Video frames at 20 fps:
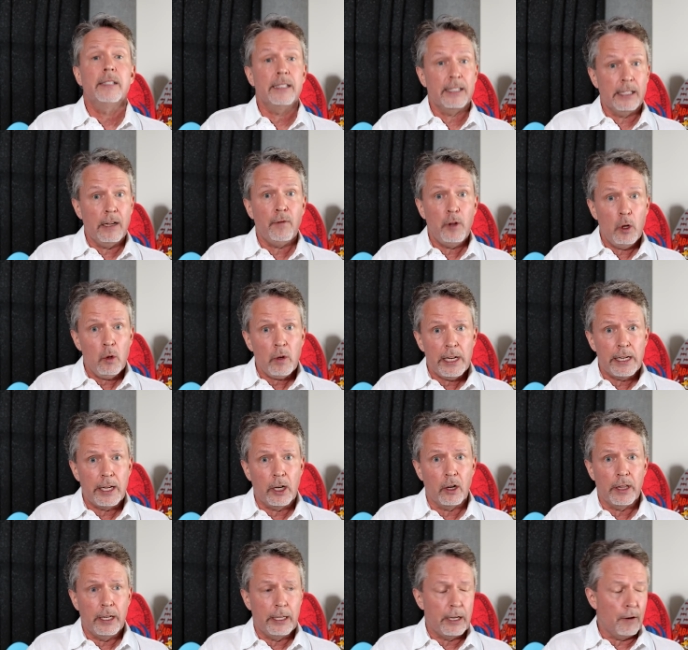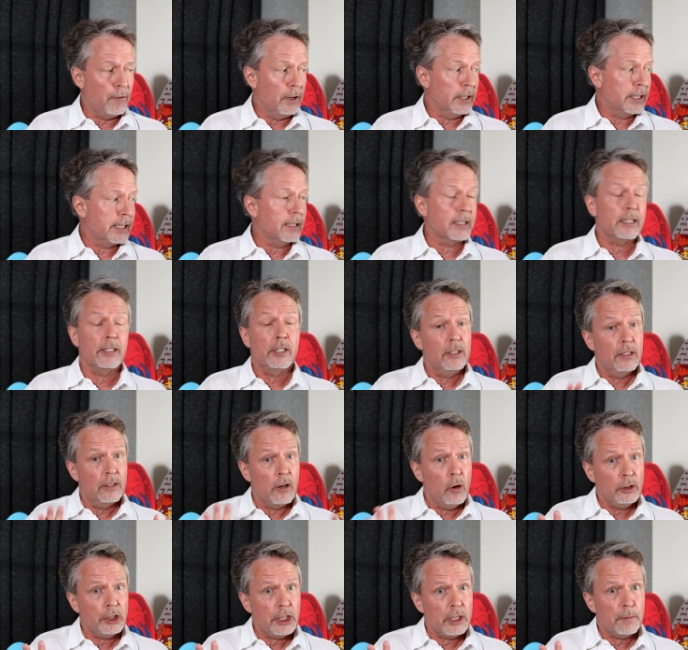to see if you can hear the differences.
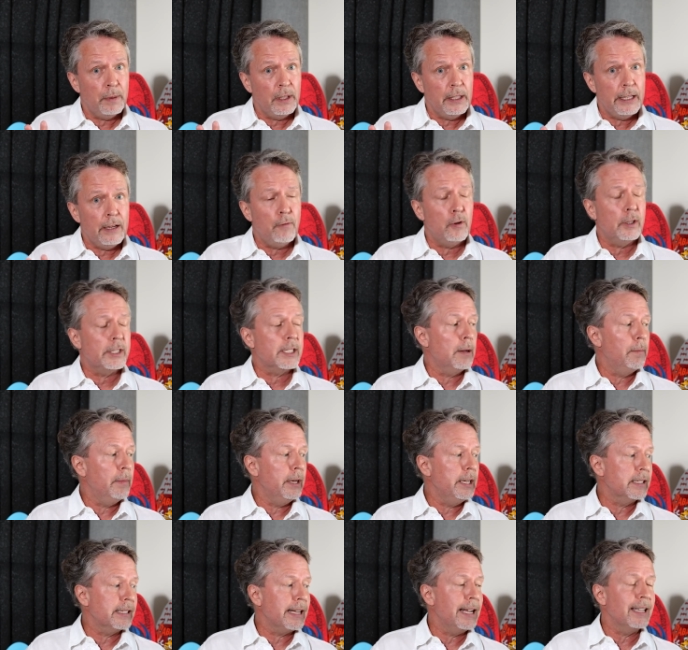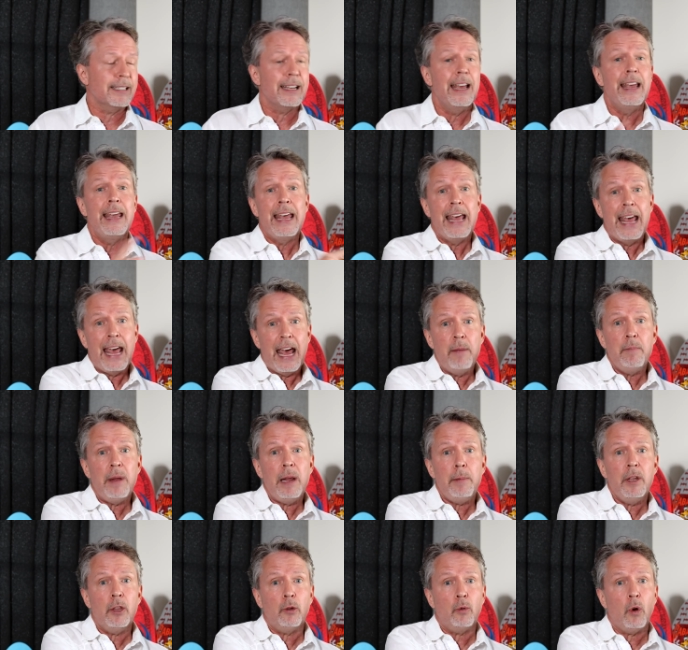Don't just believe what somebody says. And
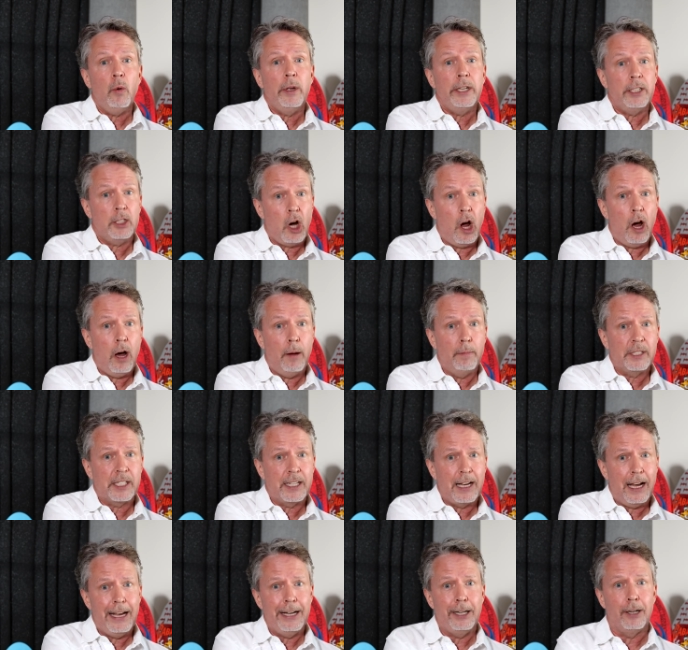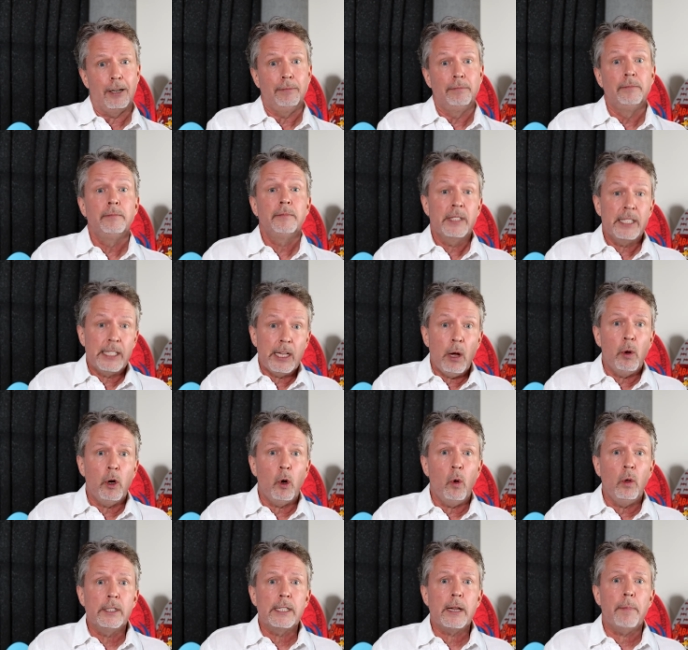maybe throw in Tom's Diner. See how
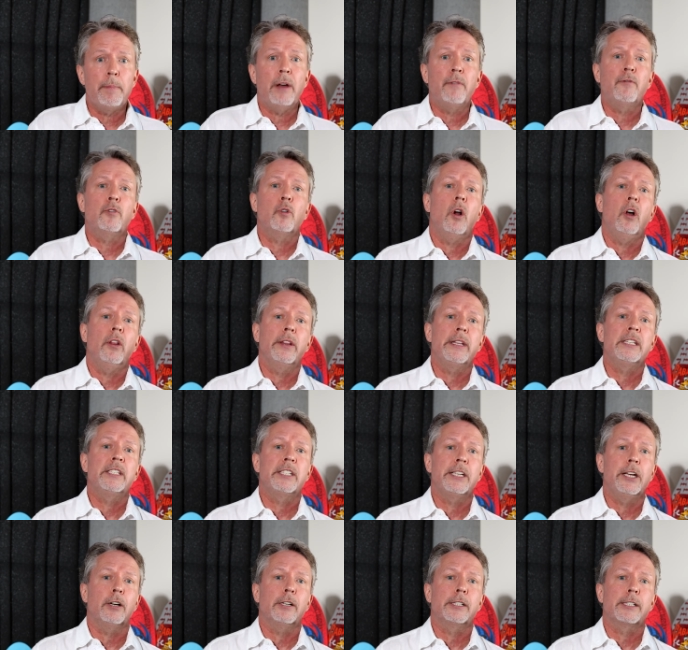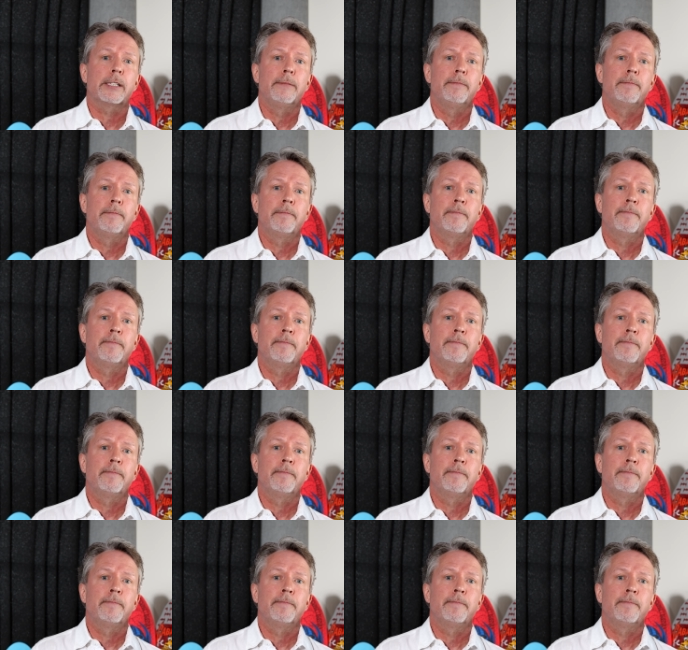it holds up after all these years.